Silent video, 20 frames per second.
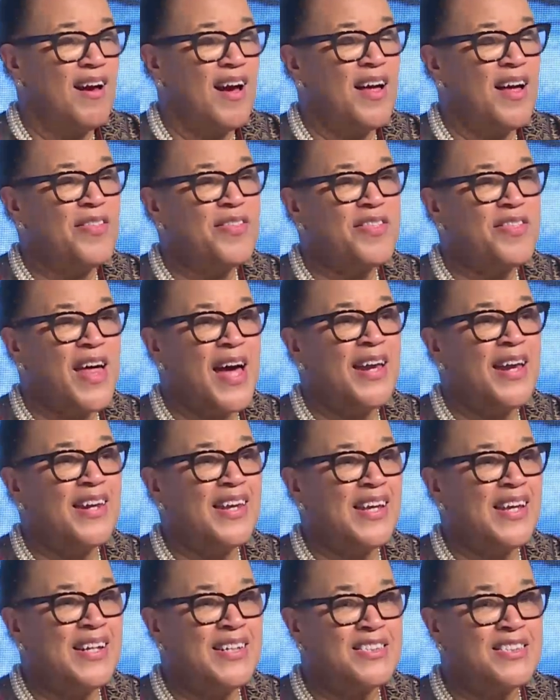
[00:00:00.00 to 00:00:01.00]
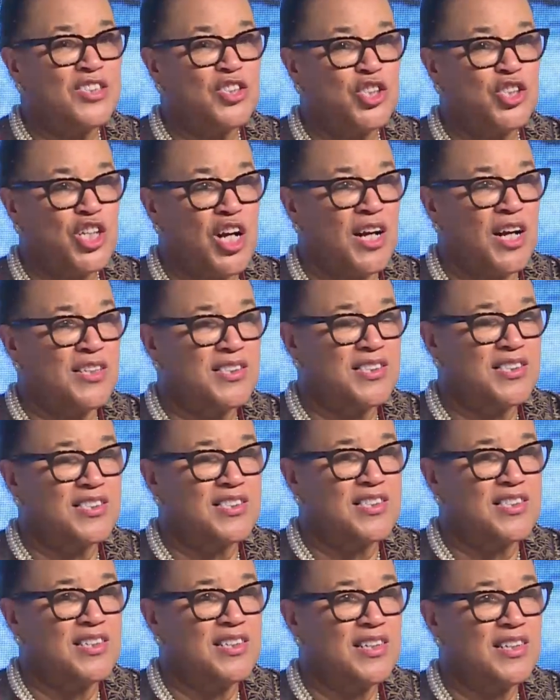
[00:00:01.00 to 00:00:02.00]
And that is
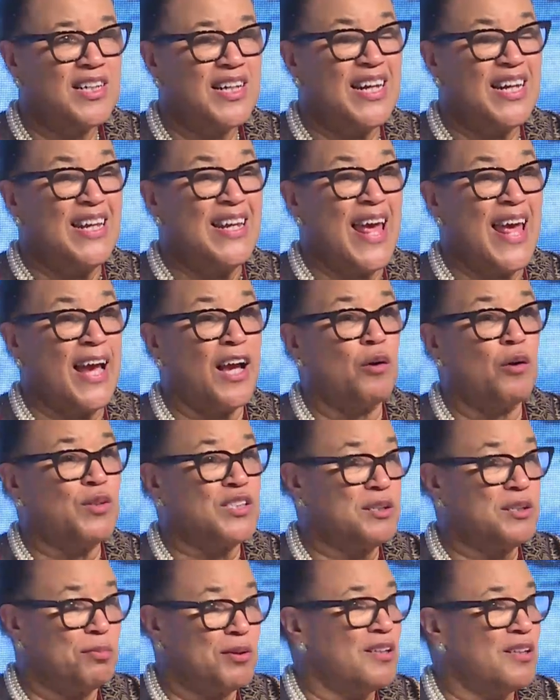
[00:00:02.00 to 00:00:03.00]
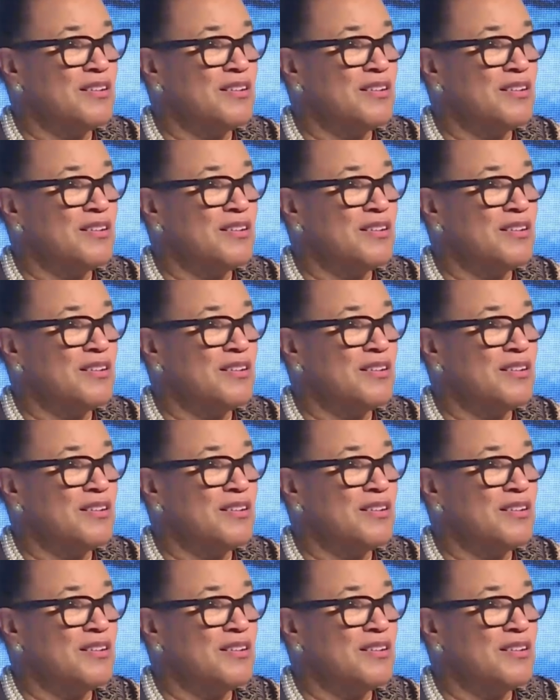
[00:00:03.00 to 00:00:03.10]
just inequitable